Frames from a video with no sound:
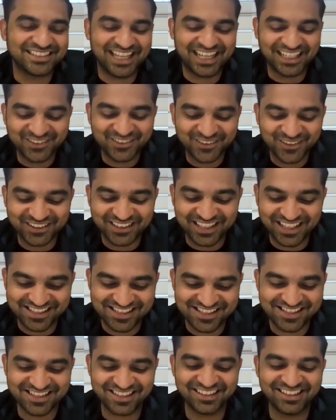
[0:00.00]
Anyone
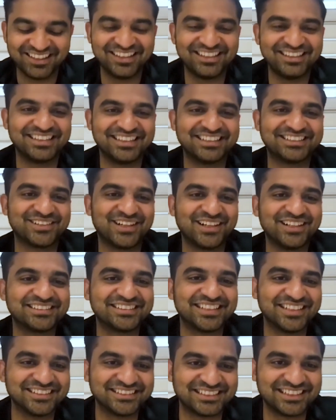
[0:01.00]
that's run a
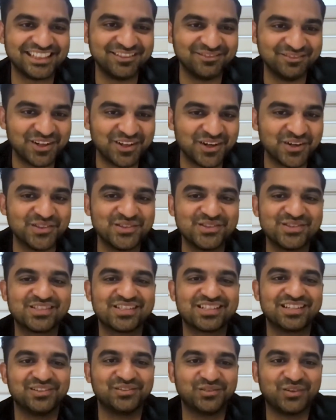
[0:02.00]
sales team knows
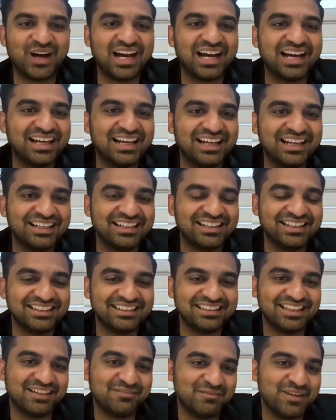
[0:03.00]
why
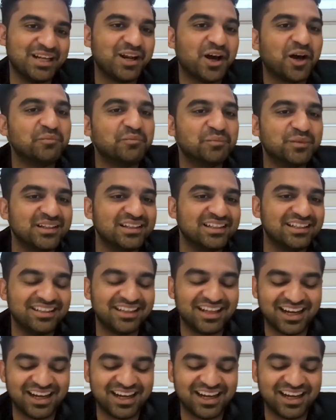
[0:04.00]
they may not be